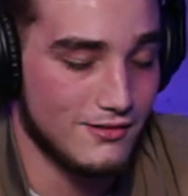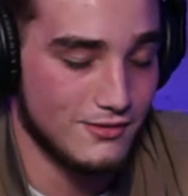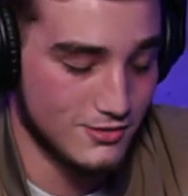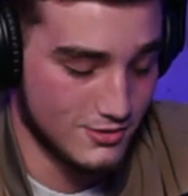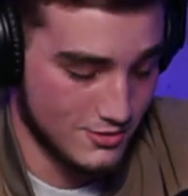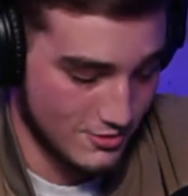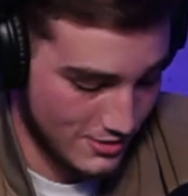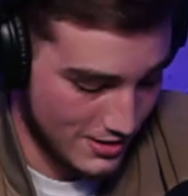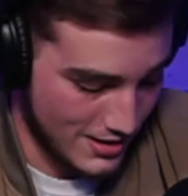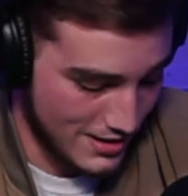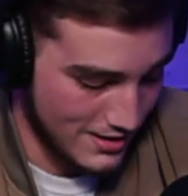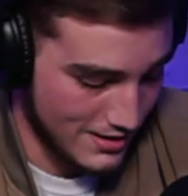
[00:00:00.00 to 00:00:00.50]
Yeah, it
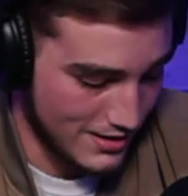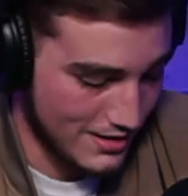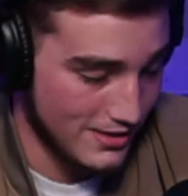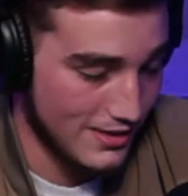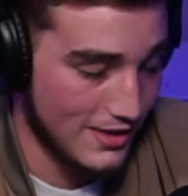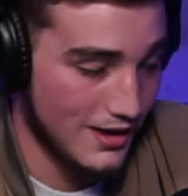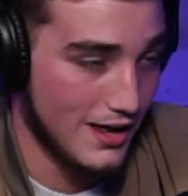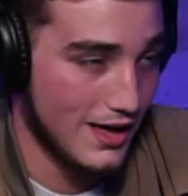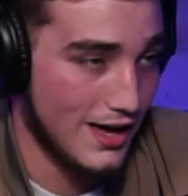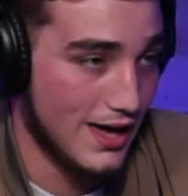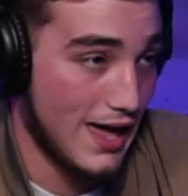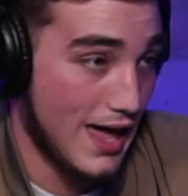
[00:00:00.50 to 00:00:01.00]
was great.
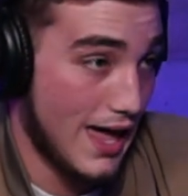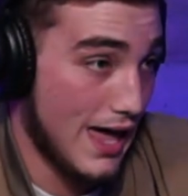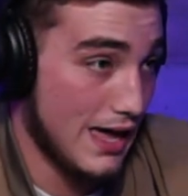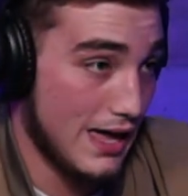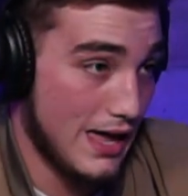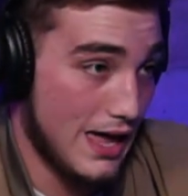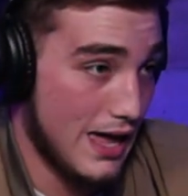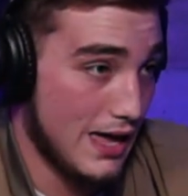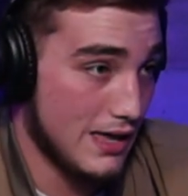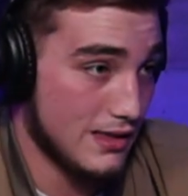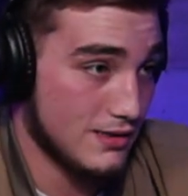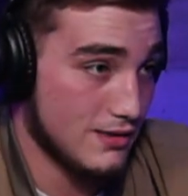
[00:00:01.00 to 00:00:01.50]
And then I,
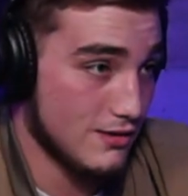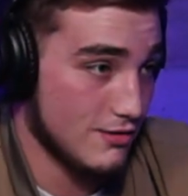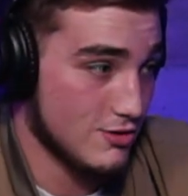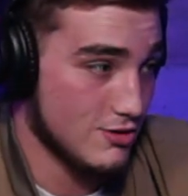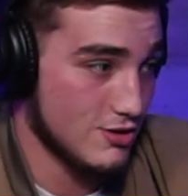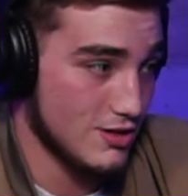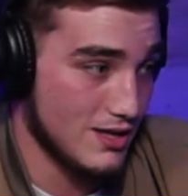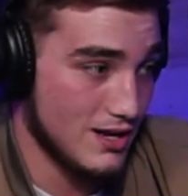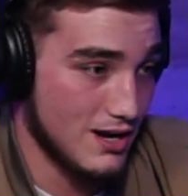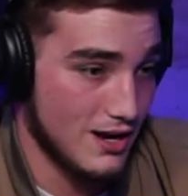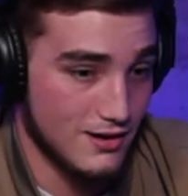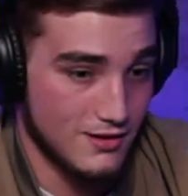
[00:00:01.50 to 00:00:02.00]
I ate the
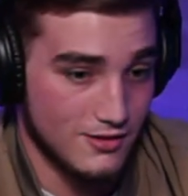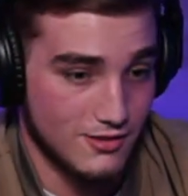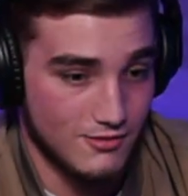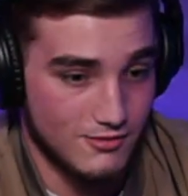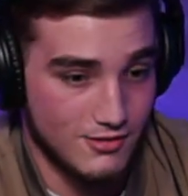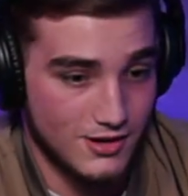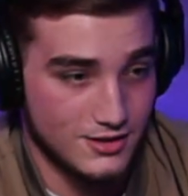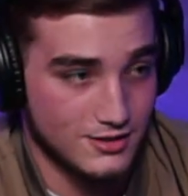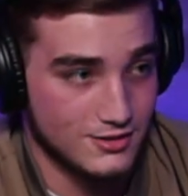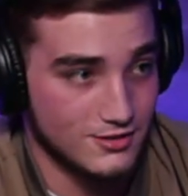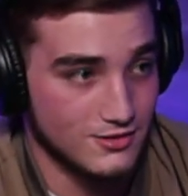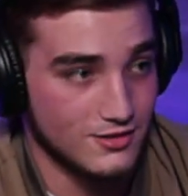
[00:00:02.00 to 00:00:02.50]
shit out of
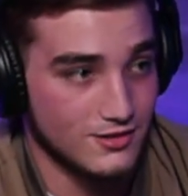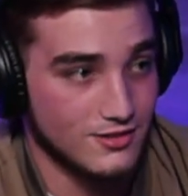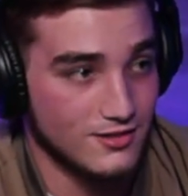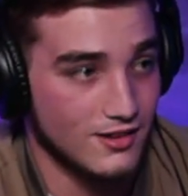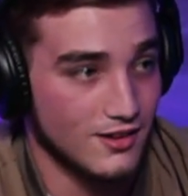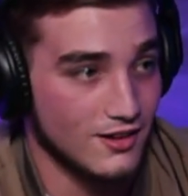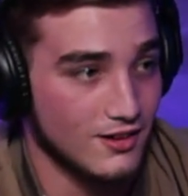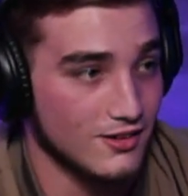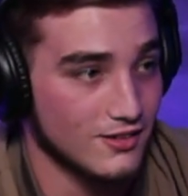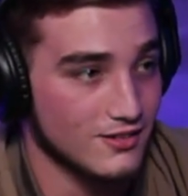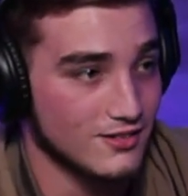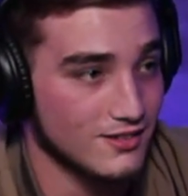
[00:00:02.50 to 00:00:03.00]
the rest of the
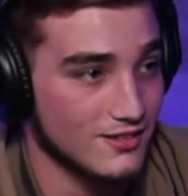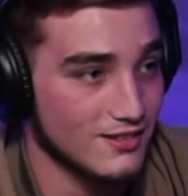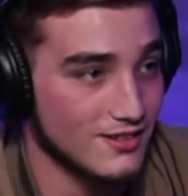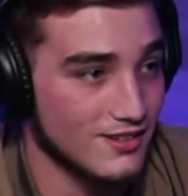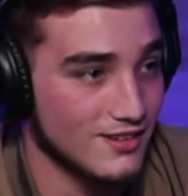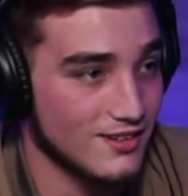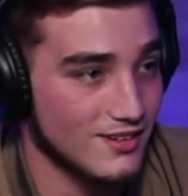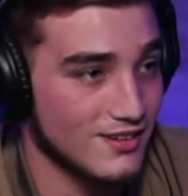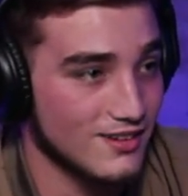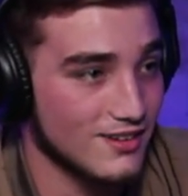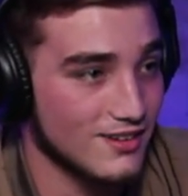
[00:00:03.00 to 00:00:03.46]
Snickers.